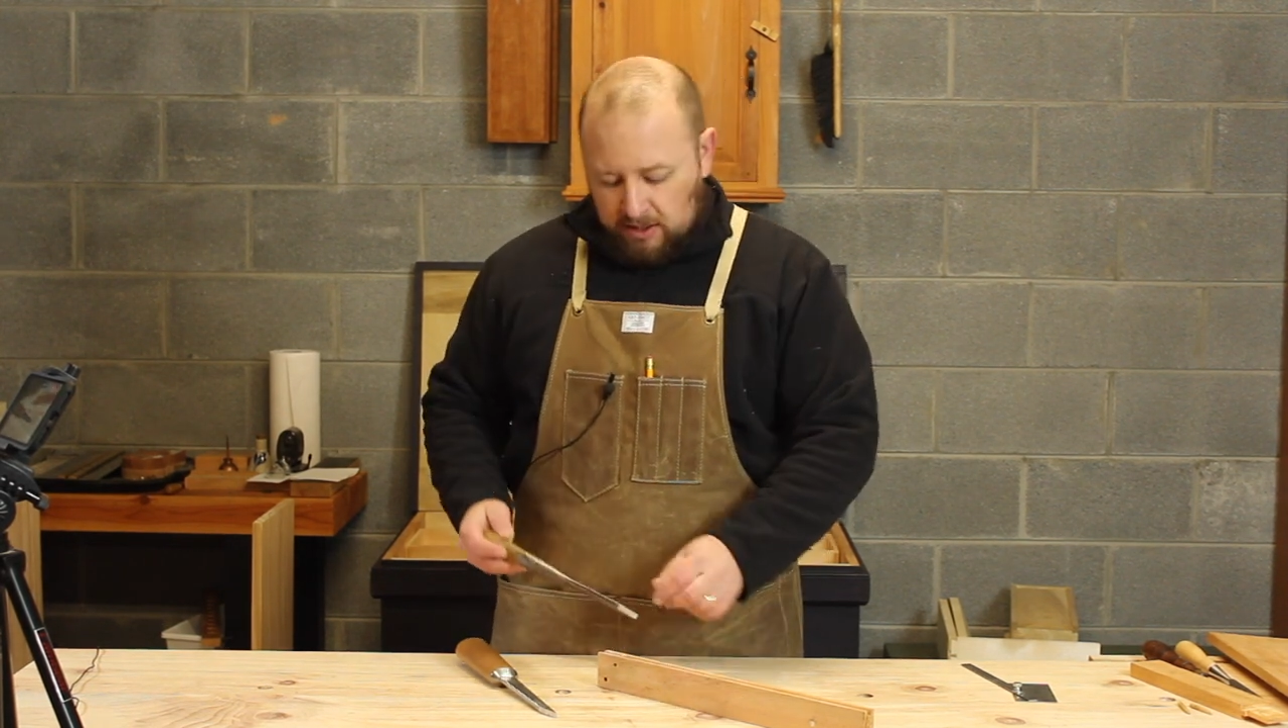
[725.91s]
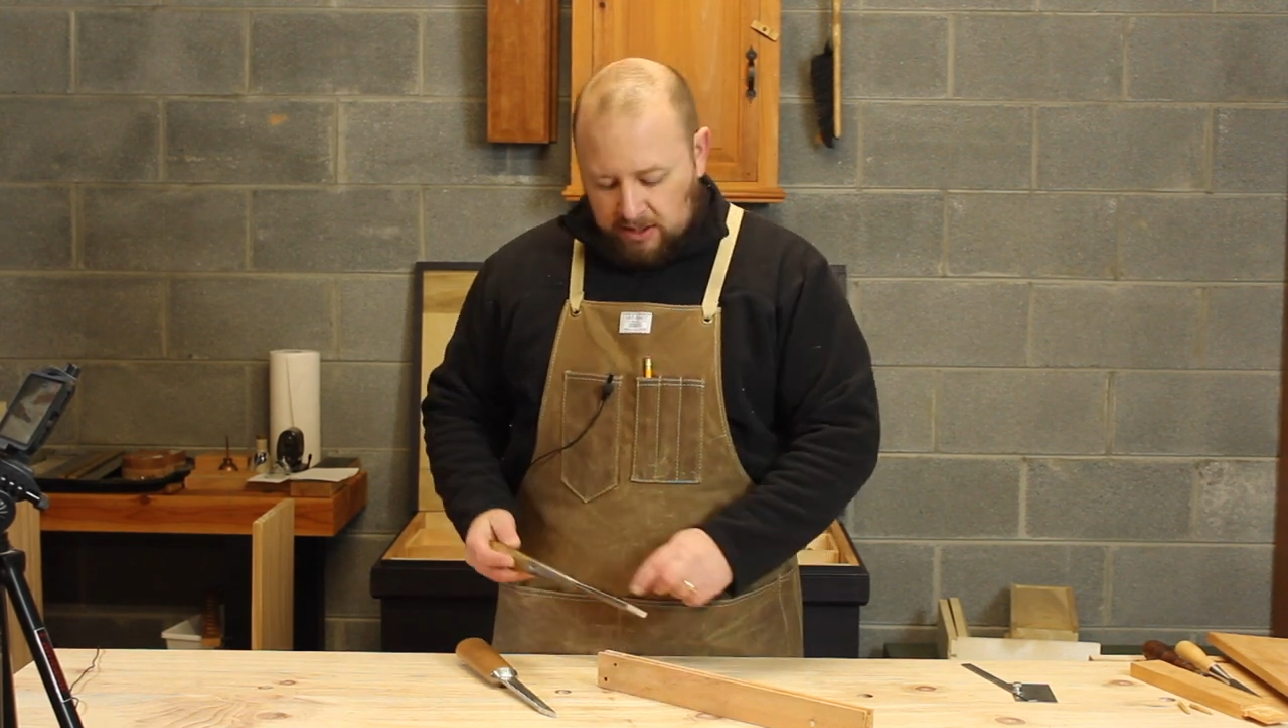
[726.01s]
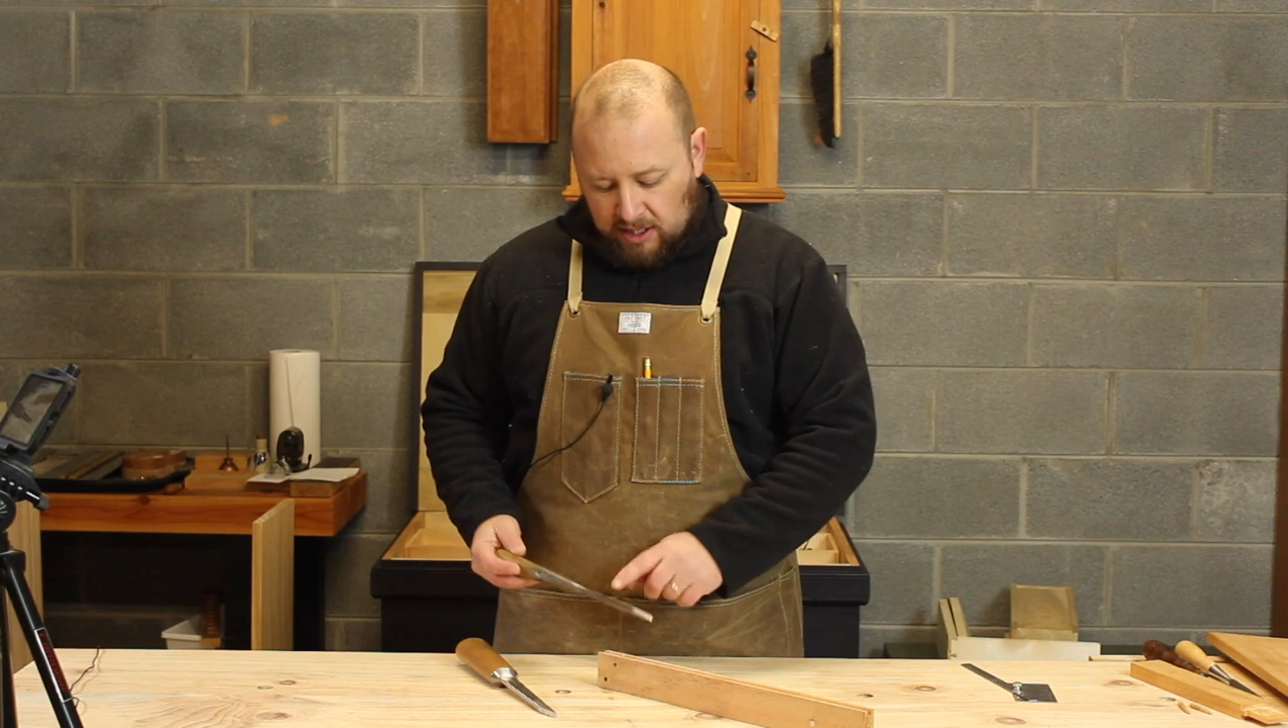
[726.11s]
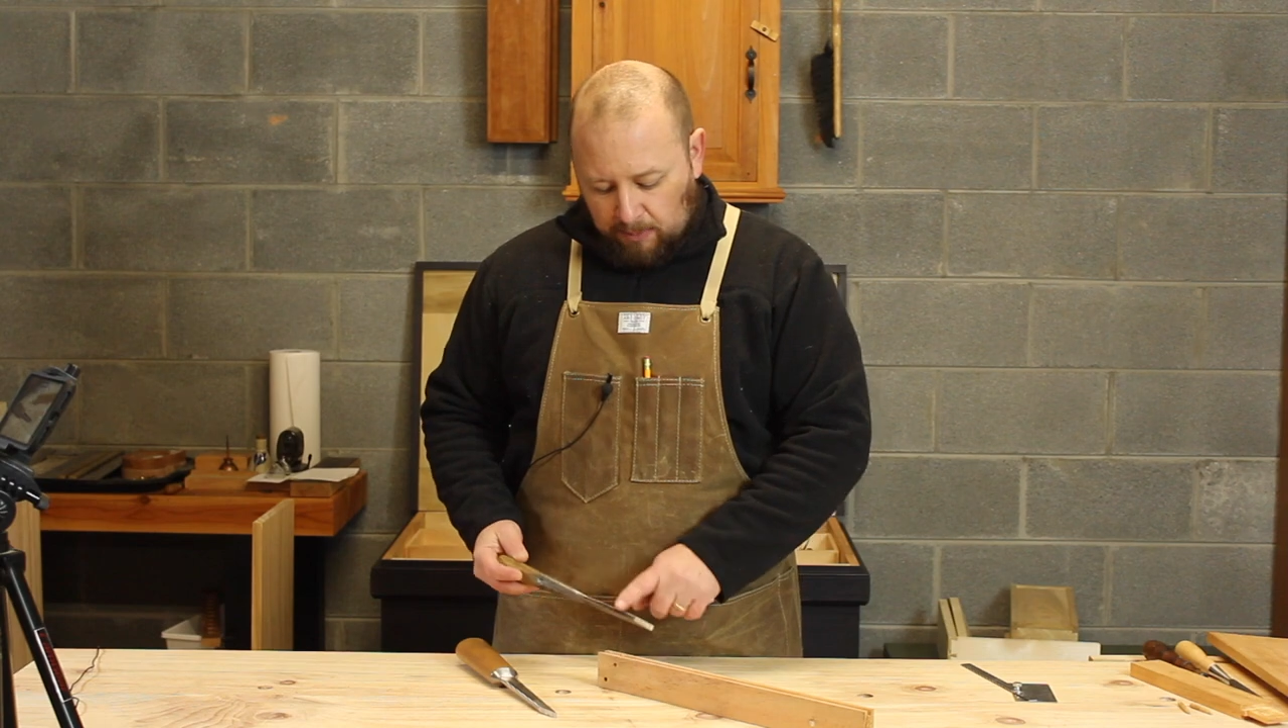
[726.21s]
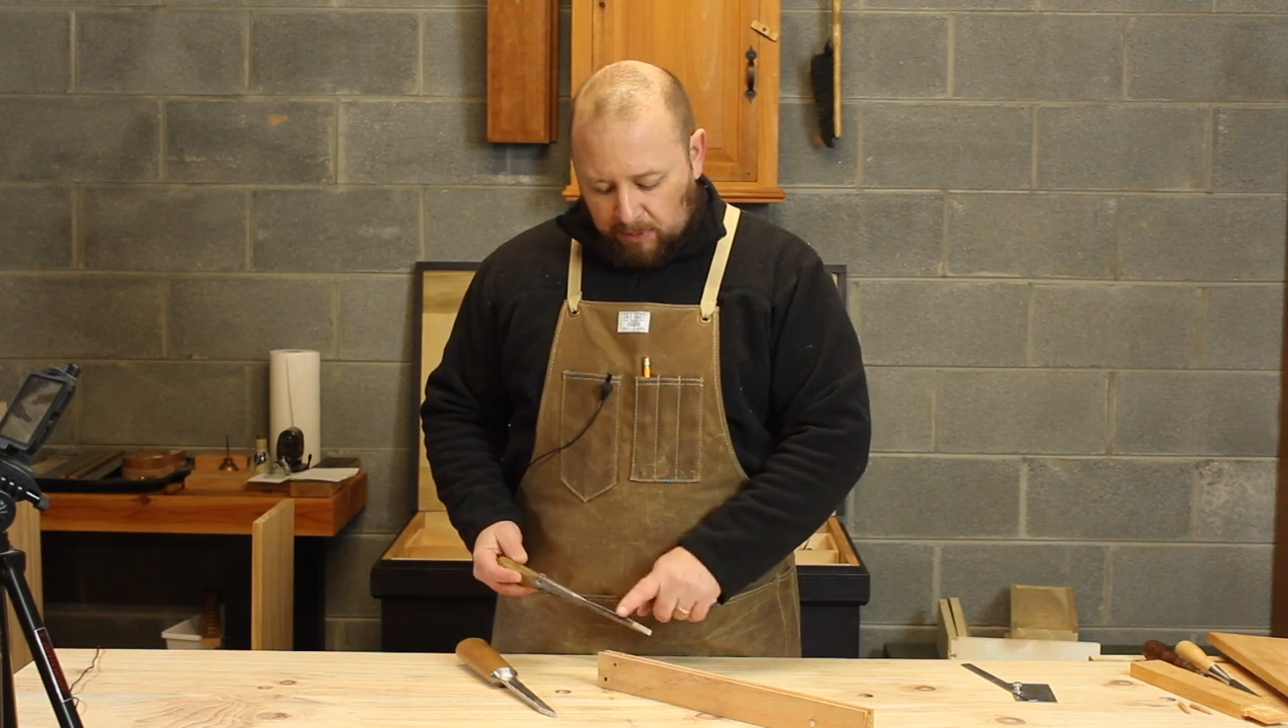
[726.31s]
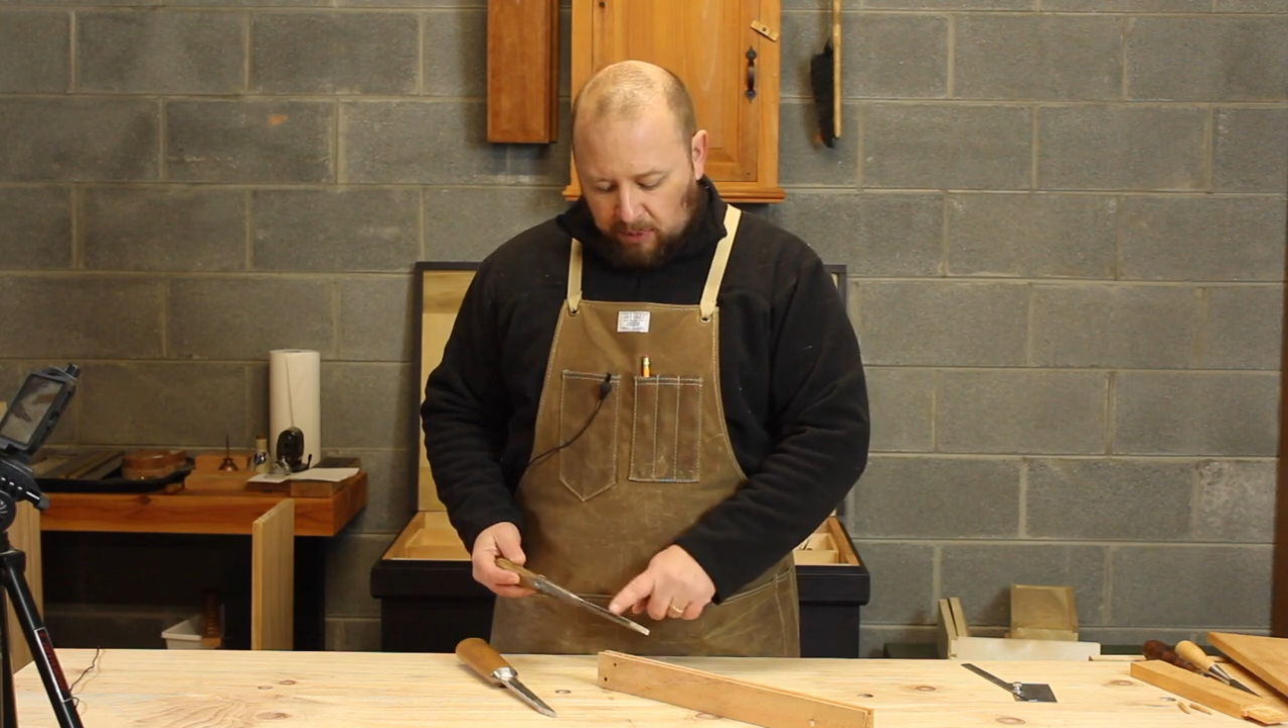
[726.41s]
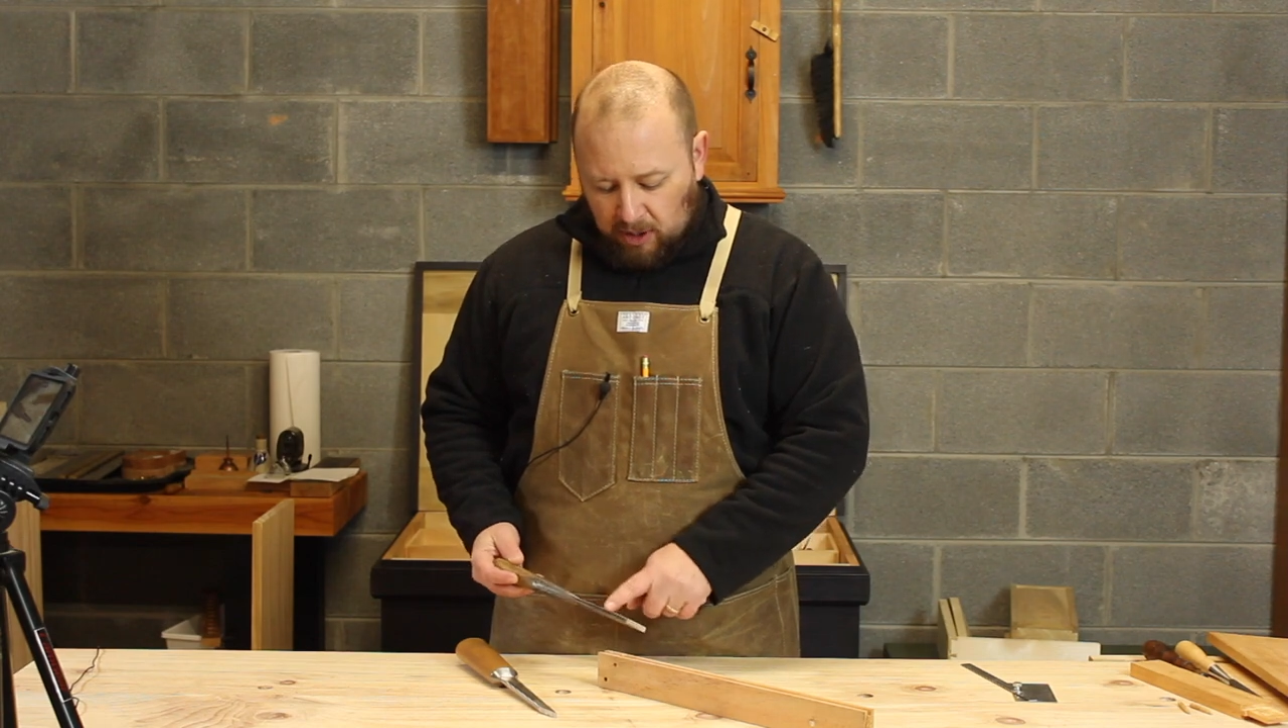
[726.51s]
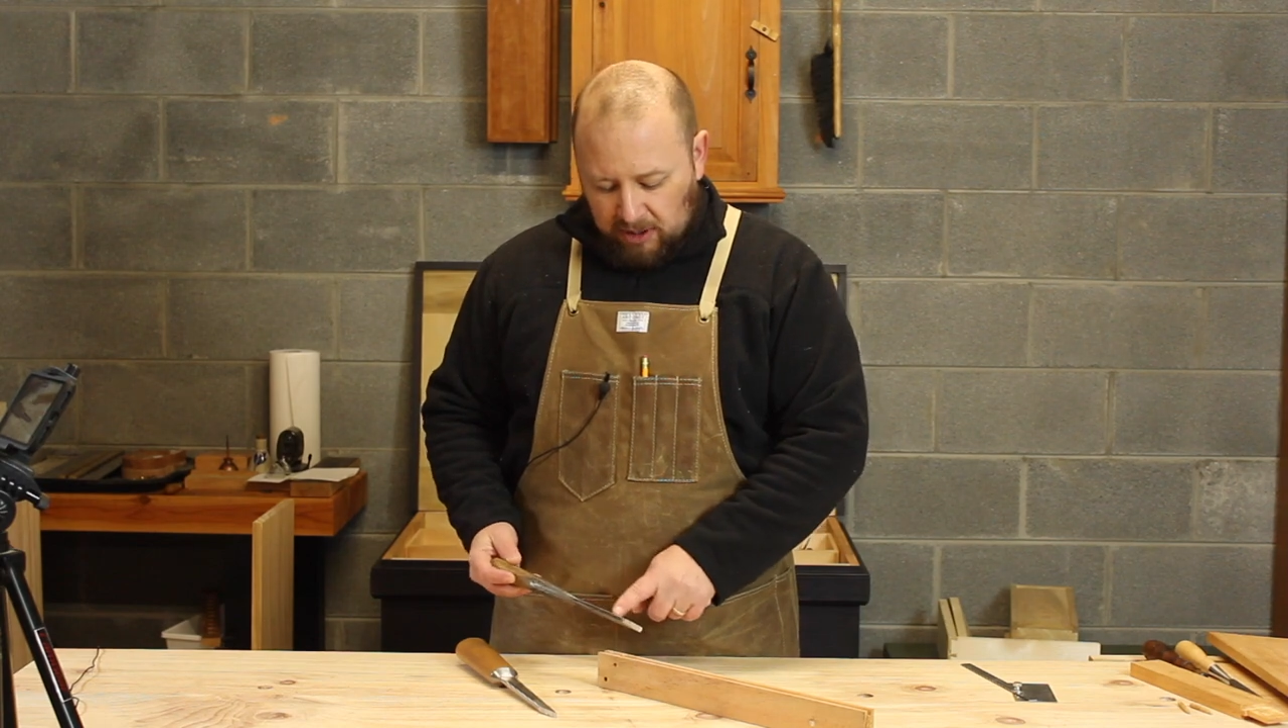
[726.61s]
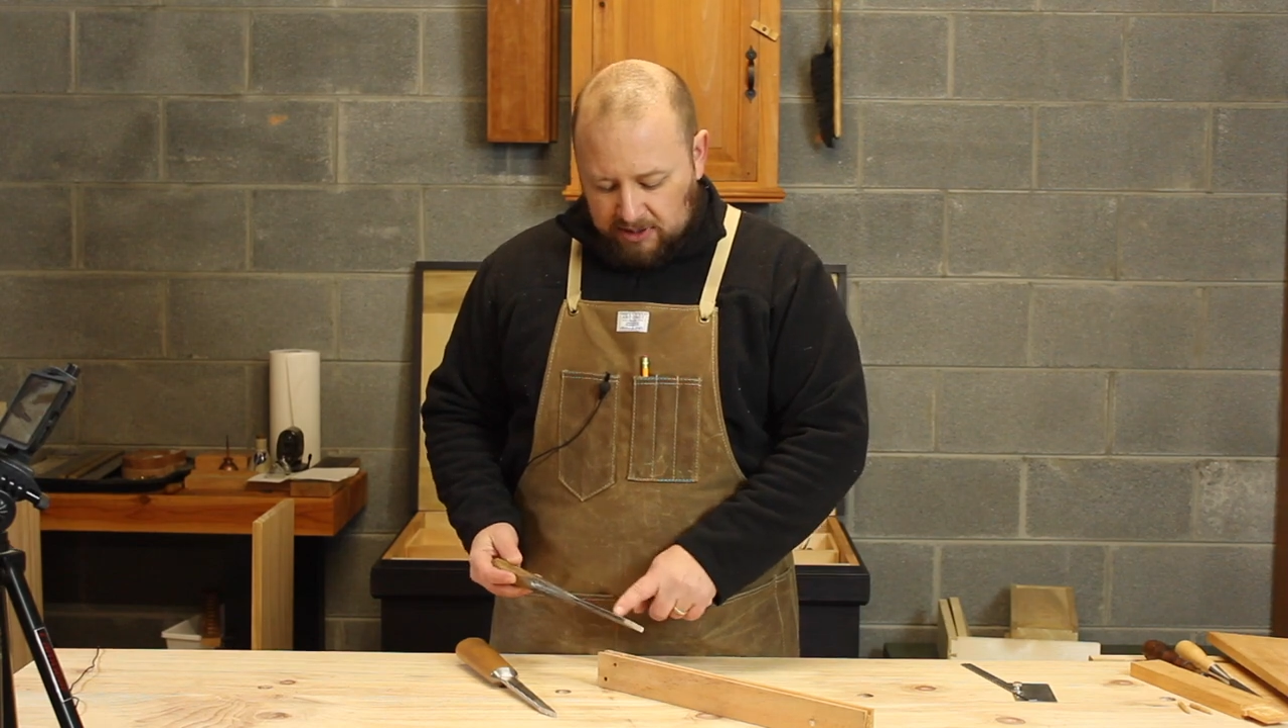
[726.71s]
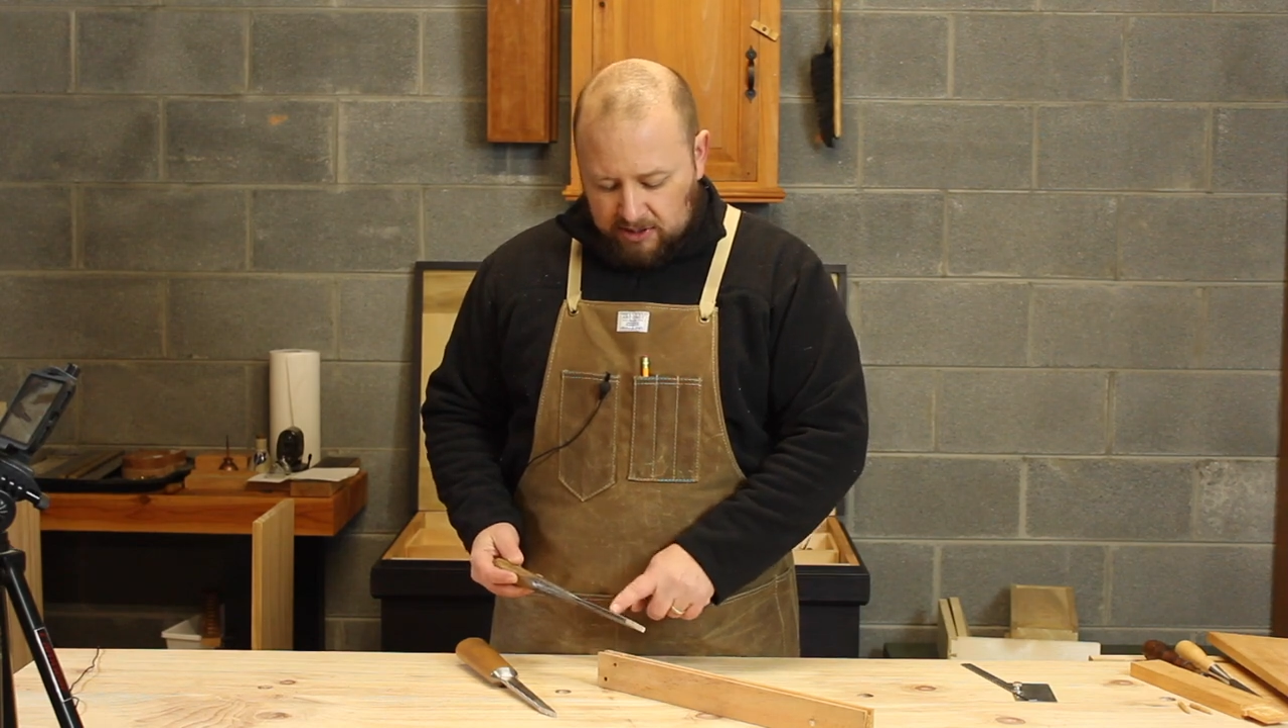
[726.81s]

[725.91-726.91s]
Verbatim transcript: the upper part